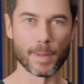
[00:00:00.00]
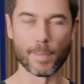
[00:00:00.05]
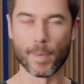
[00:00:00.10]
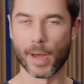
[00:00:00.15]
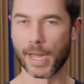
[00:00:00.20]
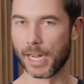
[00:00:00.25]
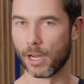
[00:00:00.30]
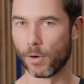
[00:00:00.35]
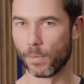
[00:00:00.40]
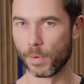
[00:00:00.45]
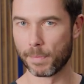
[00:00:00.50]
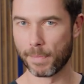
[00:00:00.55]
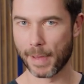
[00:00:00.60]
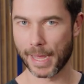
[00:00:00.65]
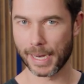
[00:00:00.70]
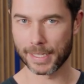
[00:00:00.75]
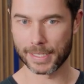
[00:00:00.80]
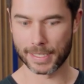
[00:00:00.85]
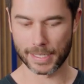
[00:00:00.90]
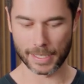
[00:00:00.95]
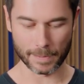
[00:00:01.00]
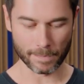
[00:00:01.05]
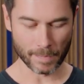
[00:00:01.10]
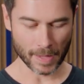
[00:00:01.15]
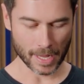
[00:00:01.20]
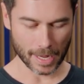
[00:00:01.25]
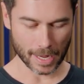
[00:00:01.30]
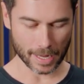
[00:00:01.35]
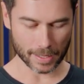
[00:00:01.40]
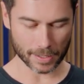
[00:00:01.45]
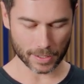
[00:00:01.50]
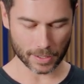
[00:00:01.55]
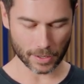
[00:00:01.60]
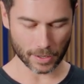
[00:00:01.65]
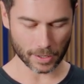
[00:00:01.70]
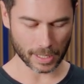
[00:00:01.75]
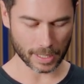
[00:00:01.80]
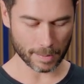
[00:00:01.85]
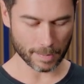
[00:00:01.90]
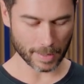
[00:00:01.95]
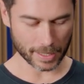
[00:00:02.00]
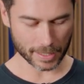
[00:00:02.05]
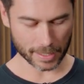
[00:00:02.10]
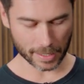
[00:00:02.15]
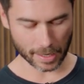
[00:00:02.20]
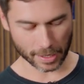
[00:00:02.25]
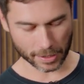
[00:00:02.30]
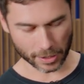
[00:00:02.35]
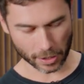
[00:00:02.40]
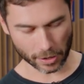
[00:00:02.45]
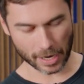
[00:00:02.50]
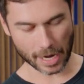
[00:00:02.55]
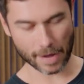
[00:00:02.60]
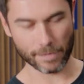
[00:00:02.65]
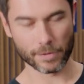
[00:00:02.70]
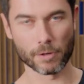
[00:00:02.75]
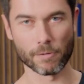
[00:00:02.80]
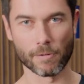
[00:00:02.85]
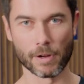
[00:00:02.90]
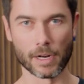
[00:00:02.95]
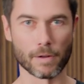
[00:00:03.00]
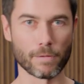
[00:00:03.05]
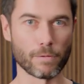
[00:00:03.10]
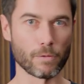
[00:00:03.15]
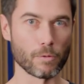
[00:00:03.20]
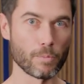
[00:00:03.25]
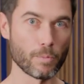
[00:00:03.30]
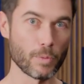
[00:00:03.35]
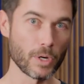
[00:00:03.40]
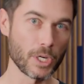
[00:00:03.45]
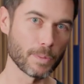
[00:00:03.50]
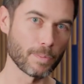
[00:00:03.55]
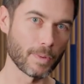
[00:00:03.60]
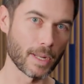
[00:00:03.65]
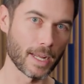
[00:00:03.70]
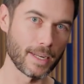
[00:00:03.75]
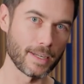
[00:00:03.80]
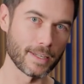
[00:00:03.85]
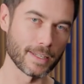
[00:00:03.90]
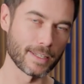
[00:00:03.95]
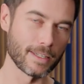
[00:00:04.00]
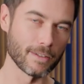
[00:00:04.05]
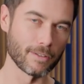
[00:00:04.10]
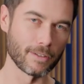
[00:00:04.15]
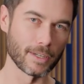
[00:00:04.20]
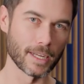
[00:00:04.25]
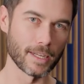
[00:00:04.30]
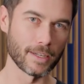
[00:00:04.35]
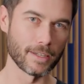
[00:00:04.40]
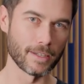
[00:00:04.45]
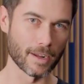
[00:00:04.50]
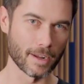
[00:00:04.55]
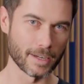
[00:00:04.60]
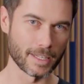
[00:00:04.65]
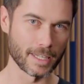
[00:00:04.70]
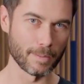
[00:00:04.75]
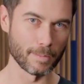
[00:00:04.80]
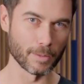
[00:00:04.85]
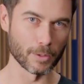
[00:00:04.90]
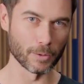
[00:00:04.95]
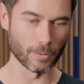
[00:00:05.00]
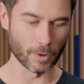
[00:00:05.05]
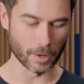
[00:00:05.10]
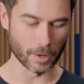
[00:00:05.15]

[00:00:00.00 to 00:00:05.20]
It might help with balancing, and certainly means that I don't have to run a full bridge plate to still get 19mm